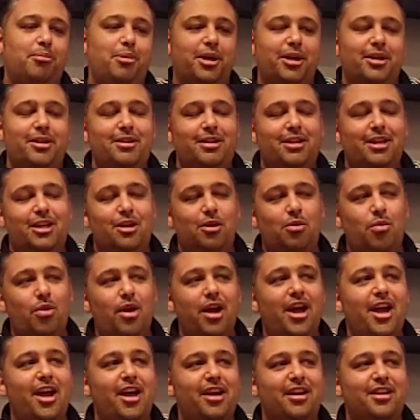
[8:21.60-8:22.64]
But in a
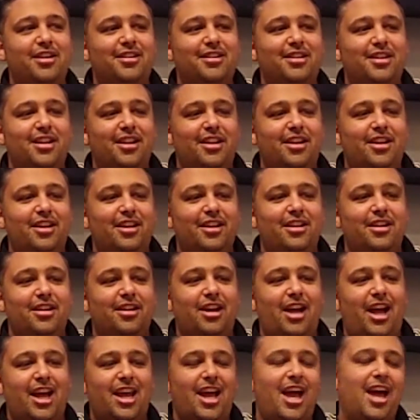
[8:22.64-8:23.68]
way,
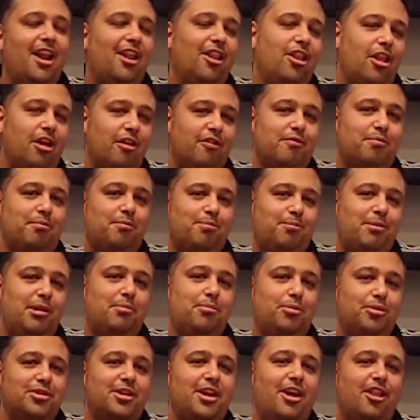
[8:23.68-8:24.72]
I kind of love
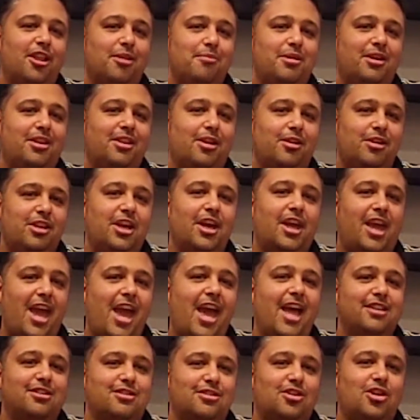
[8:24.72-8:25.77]
people telling me that you
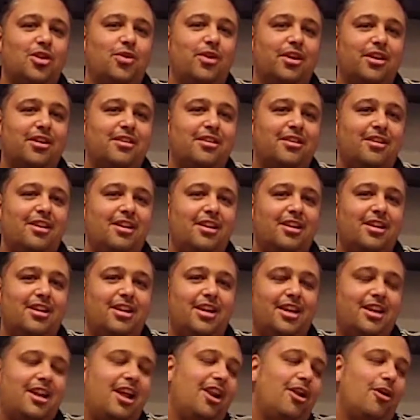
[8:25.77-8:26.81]
can't do it.
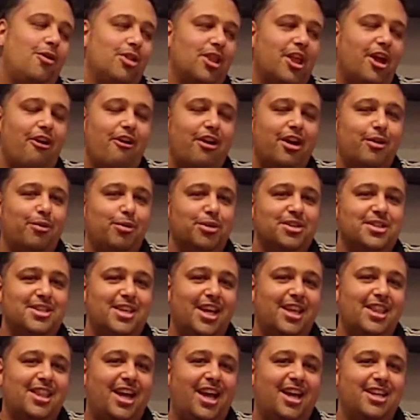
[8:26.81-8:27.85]
And I know Larry will
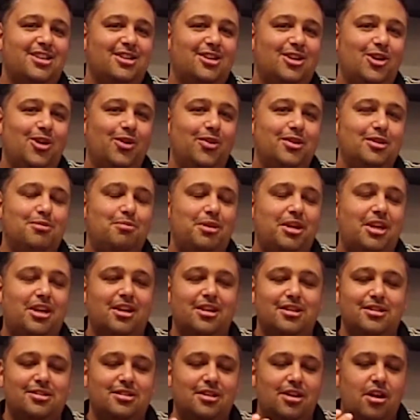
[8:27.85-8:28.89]
say that too, is
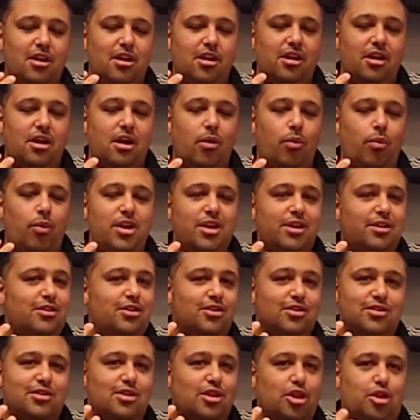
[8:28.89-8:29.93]
because we
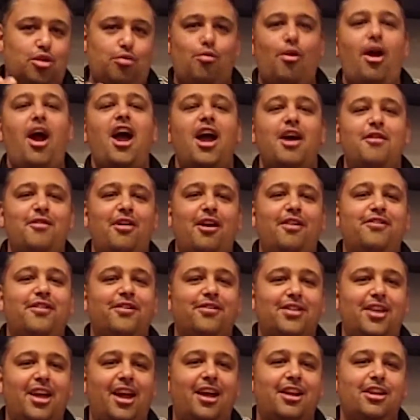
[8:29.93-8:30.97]
just thrive off
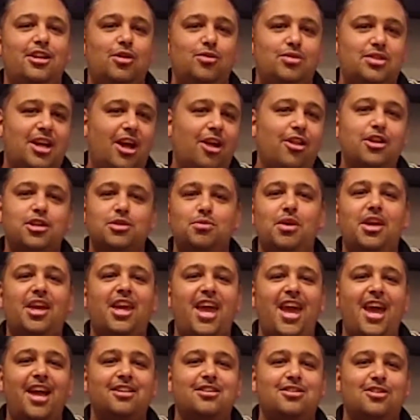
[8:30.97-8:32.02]
of that. You tell us we
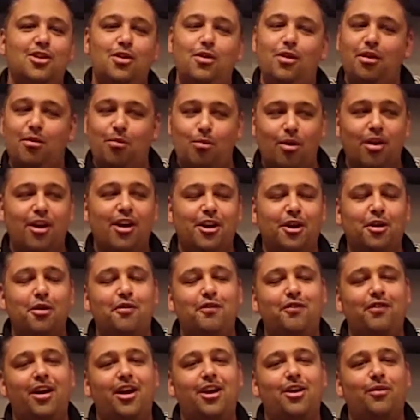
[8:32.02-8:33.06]
can't do it, we're going to
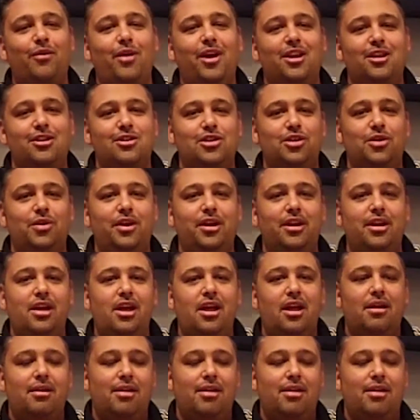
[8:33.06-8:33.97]
go find a way to do it.